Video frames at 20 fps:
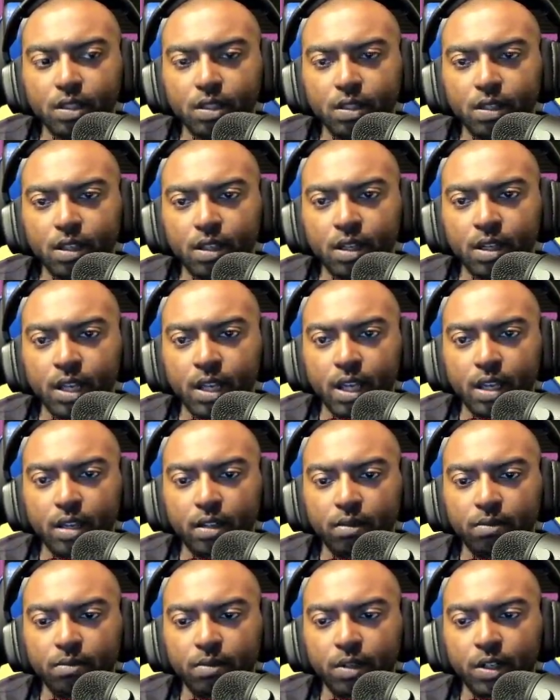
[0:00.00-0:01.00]
yeah,
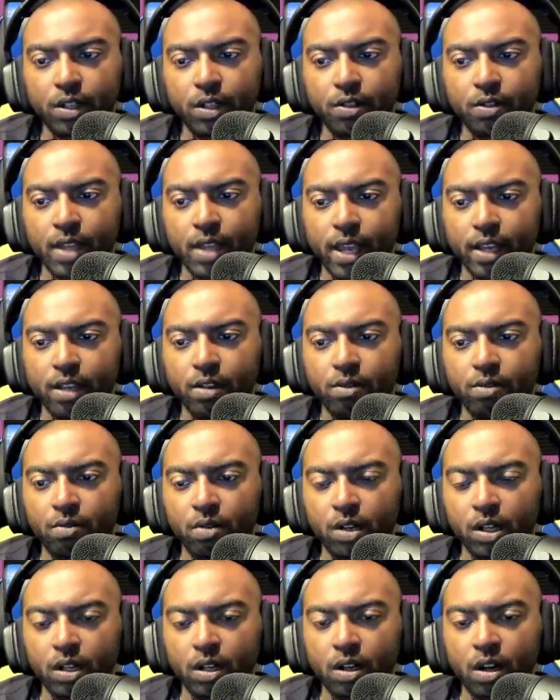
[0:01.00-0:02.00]
we're going to do that. Go
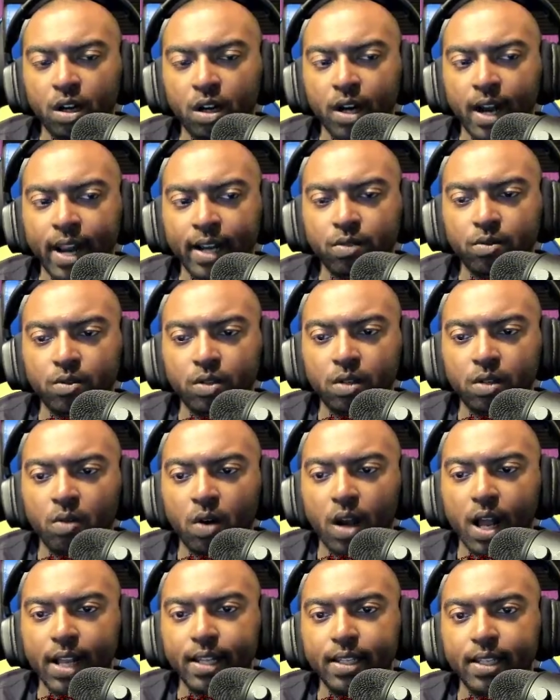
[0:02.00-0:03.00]
through our actual
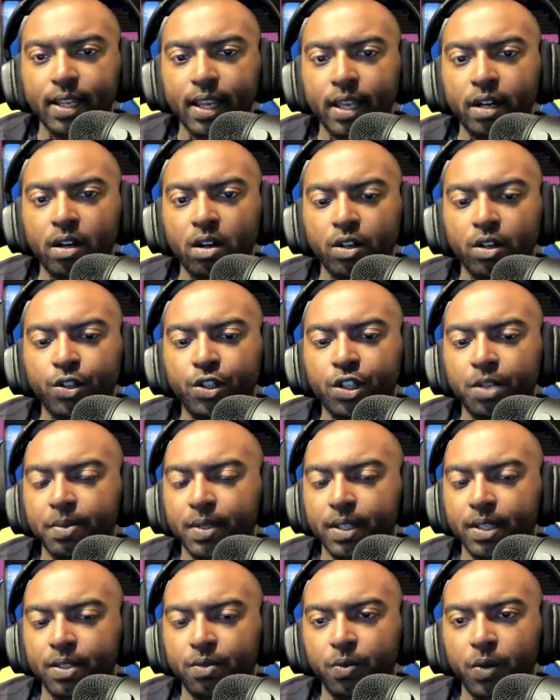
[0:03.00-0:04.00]
squads and our ships
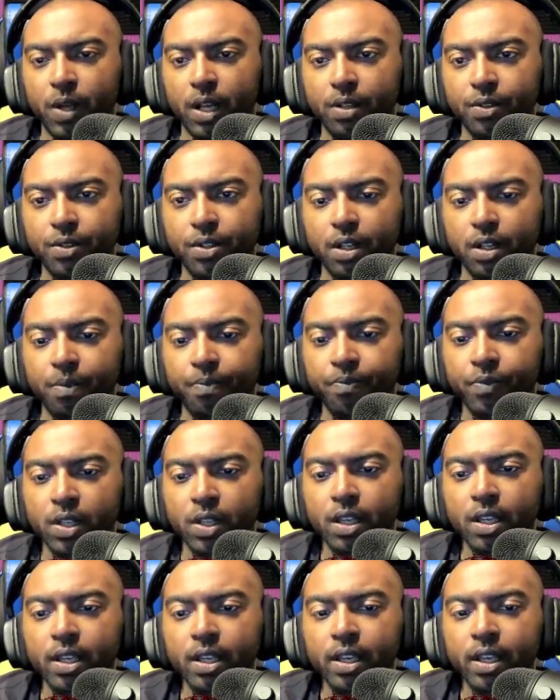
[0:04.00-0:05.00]
as well. So,
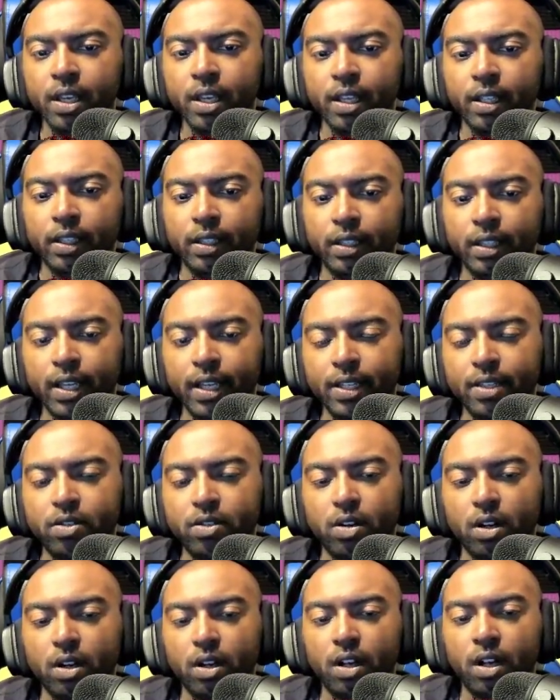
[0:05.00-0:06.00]
let's
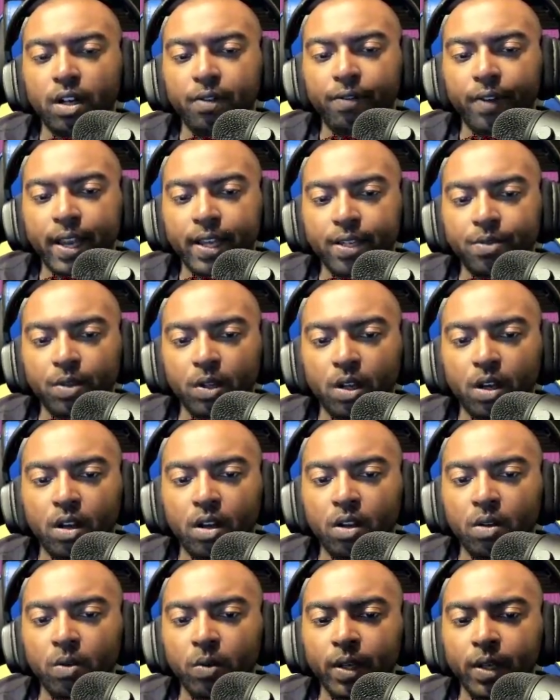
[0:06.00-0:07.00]
start off, as we
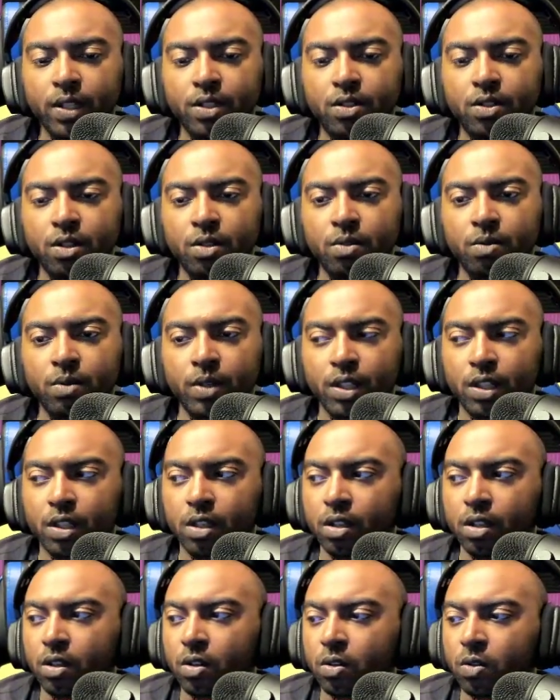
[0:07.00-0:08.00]
always do, with
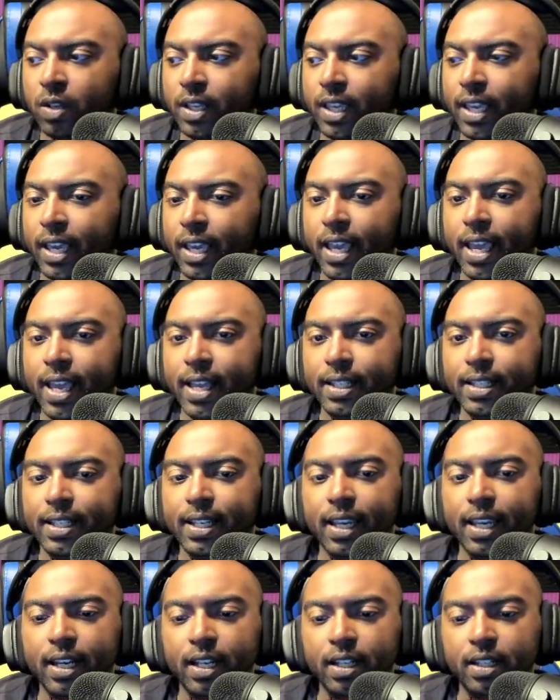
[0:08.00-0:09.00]
good old
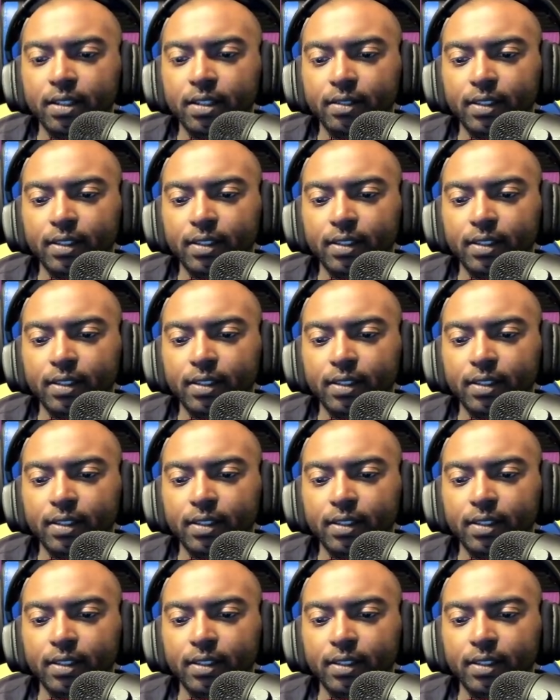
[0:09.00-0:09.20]
Cantina.